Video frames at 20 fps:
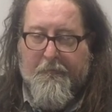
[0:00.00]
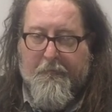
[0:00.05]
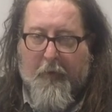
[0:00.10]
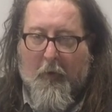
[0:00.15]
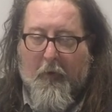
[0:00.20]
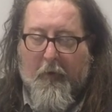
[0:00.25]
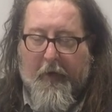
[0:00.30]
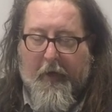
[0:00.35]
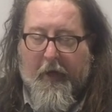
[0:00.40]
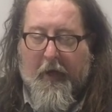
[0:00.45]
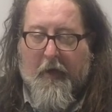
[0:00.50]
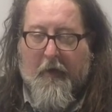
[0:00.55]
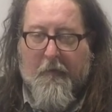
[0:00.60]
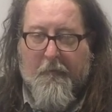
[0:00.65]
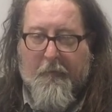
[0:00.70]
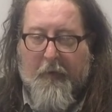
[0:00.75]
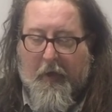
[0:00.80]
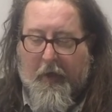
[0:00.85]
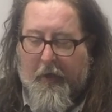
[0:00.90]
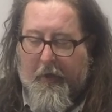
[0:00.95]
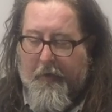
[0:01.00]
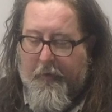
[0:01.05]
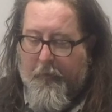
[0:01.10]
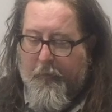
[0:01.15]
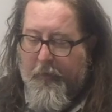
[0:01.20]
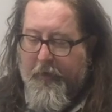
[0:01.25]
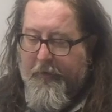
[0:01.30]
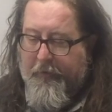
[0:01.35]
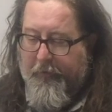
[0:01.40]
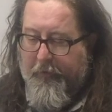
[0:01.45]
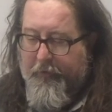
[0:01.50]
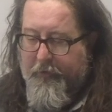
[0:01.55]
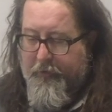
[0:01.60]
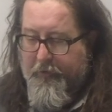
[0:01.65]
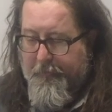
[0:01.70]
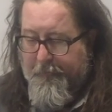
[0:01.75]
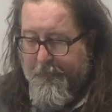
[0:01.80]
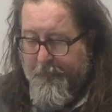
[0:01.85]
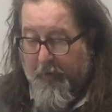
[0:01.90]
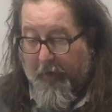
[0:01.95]
borne out by the
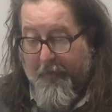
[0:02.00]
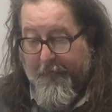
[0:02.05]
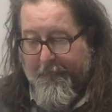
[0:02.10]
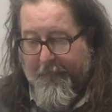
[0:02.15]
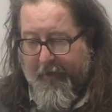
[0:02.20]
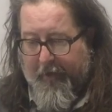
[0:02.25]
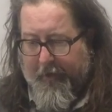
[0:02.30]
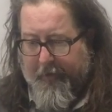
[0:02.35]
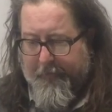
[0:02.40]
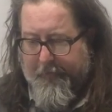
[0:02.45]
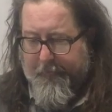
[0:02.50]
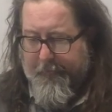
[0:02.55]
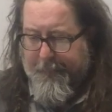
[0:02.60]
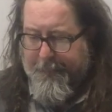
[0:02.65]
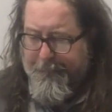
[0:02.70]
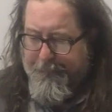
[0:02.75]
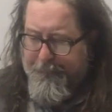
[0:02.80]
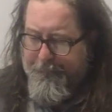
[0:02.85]
research facts.